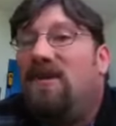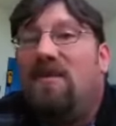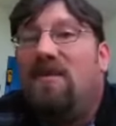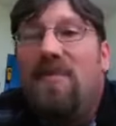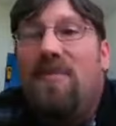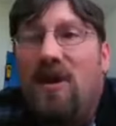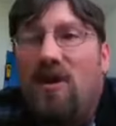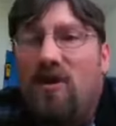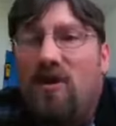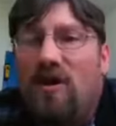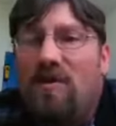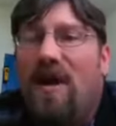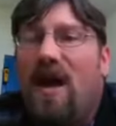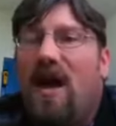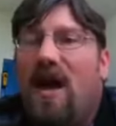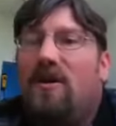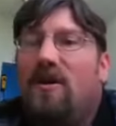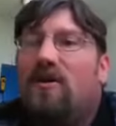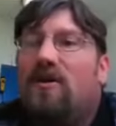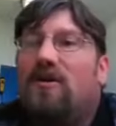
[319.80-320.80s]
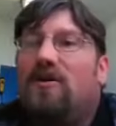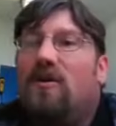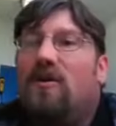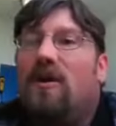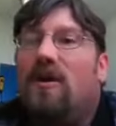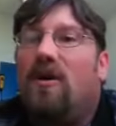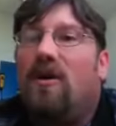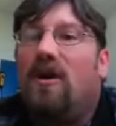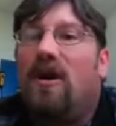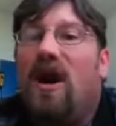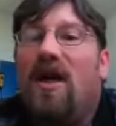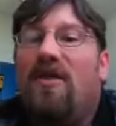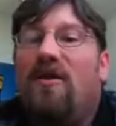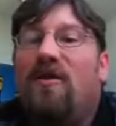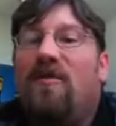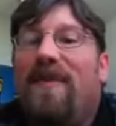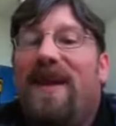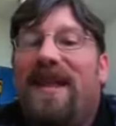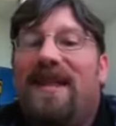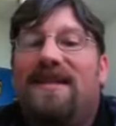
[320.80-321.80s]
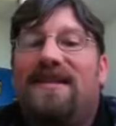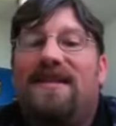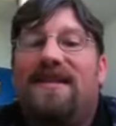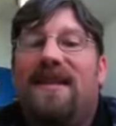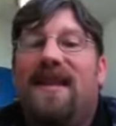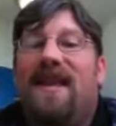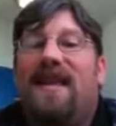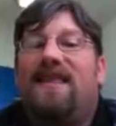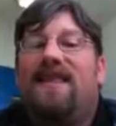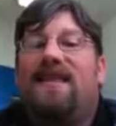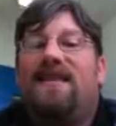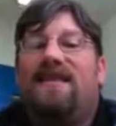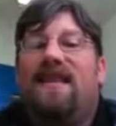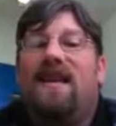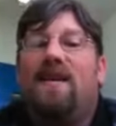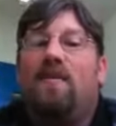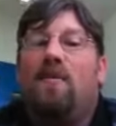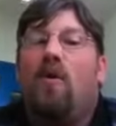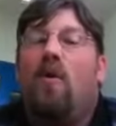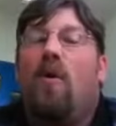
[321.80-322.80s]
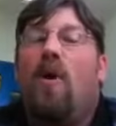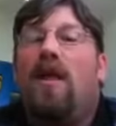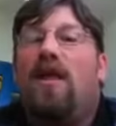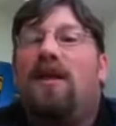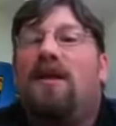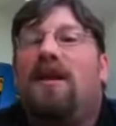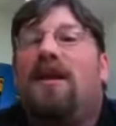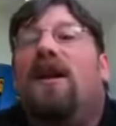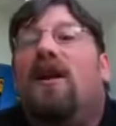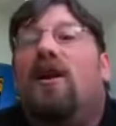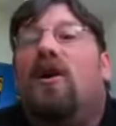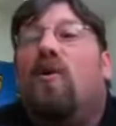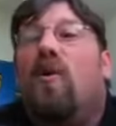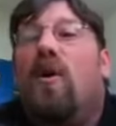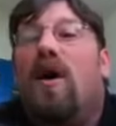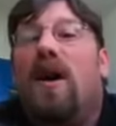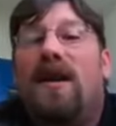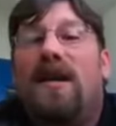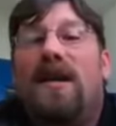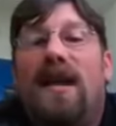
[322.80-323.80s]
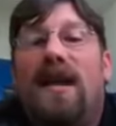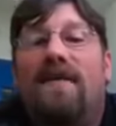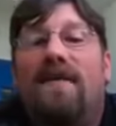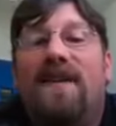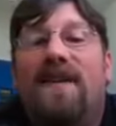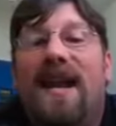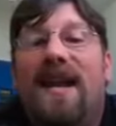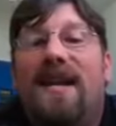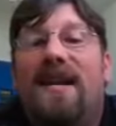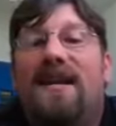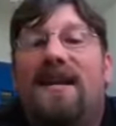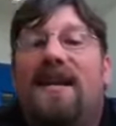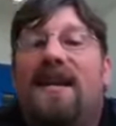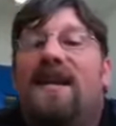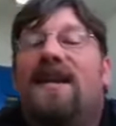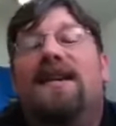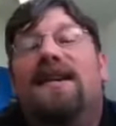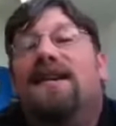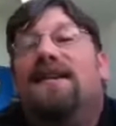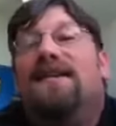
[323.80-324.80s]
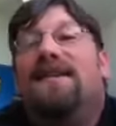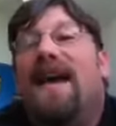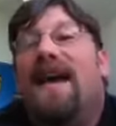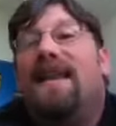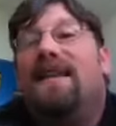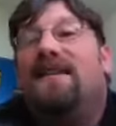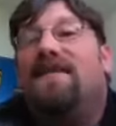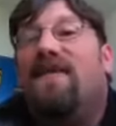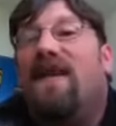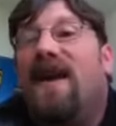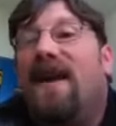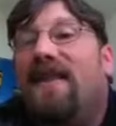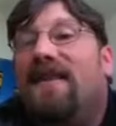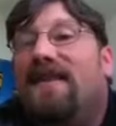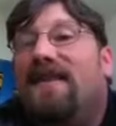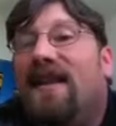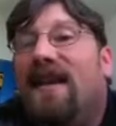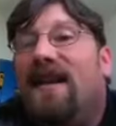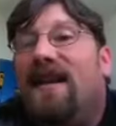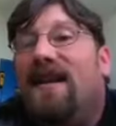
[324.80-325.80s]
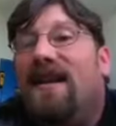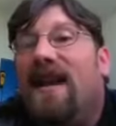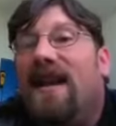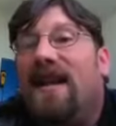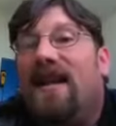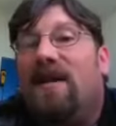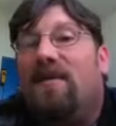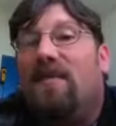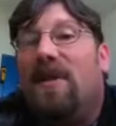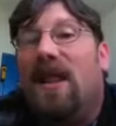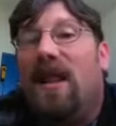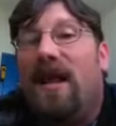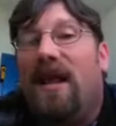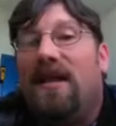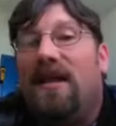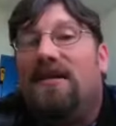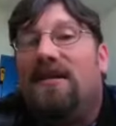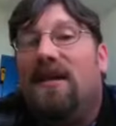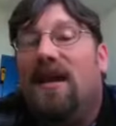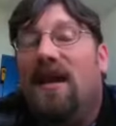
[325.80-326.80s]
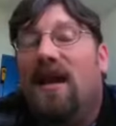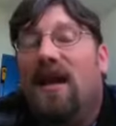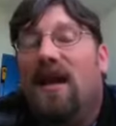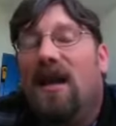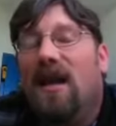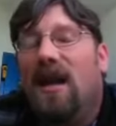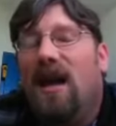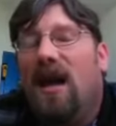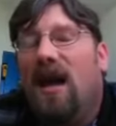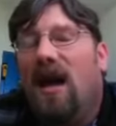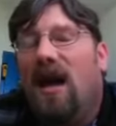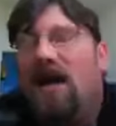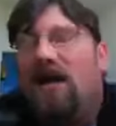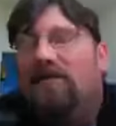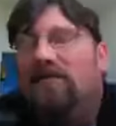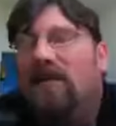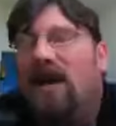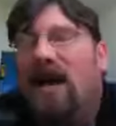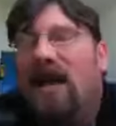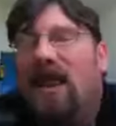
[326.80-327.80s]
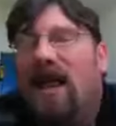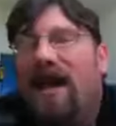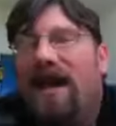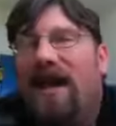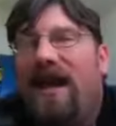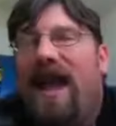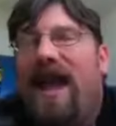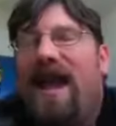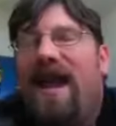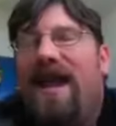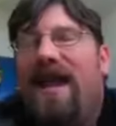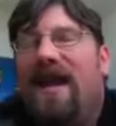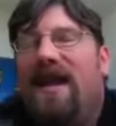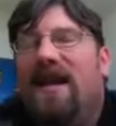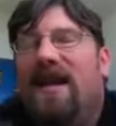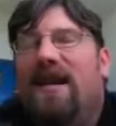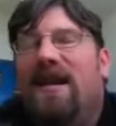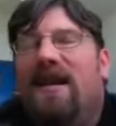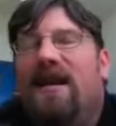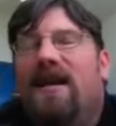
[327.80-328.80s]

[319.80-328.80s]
computer models or other means to gain the same quality or quantity of data needed to satisfy the study taking place. I like a